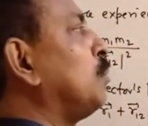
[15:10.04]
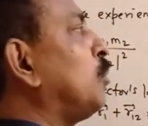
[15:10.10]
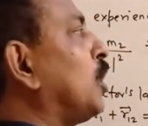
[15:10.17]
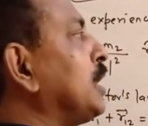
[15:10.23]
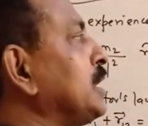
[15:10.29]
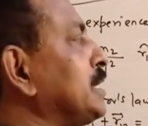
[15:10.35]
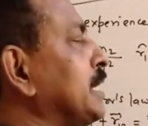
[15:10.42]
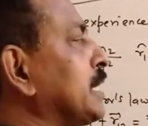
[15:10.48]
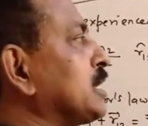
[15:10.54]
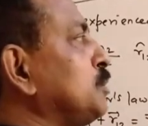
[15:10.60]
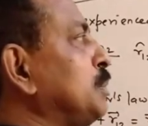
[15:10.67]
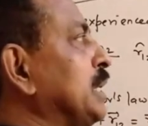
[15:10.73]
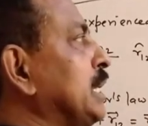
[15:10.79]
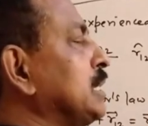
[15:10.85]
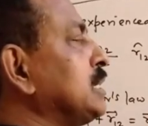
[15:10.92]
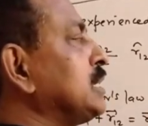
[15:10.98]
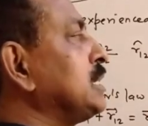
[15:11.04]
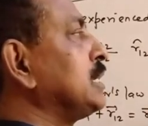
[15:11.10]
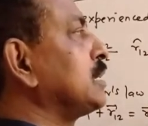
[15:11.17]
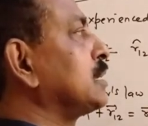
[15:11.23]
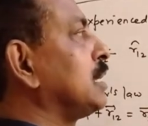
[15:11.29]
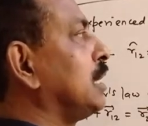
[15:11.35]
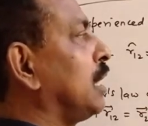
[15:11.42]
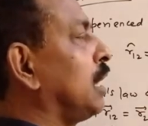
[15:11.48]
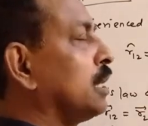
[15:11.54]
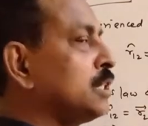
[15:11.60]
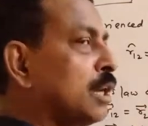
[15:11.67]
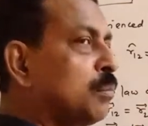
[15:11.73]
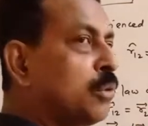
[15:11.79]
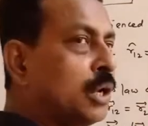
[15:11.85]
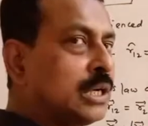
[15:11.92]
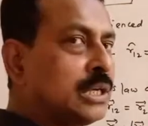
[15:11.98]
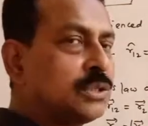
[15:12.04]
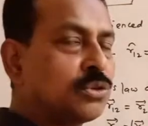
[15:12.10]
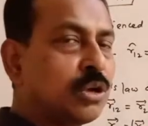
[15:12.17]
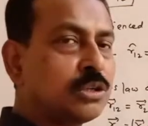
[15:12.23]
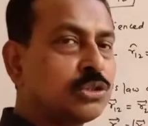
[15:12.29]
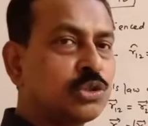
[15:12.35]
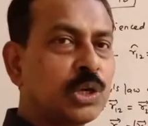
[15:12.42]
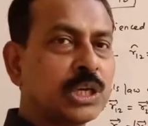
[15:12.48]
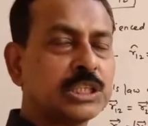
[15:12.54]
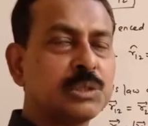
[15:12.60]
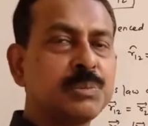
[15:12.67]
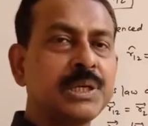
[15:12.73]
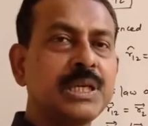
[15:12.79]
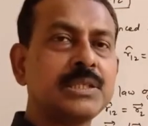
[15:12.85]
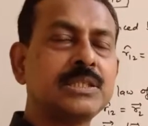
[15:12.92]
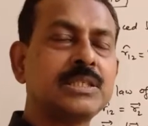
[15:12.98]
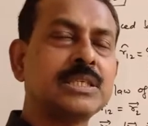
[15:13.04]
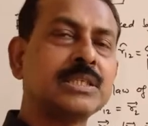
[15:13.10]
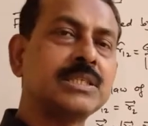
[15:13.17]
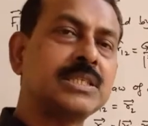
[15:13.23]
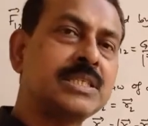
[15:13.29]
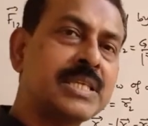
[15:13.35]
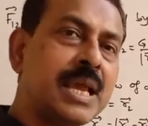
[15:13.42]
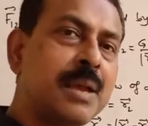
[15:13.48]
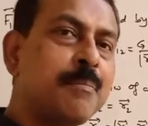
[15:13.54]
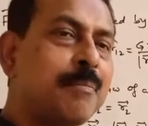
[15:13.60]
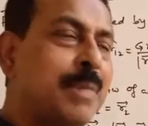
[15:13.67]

body is experiencing, the other body is also experiencing same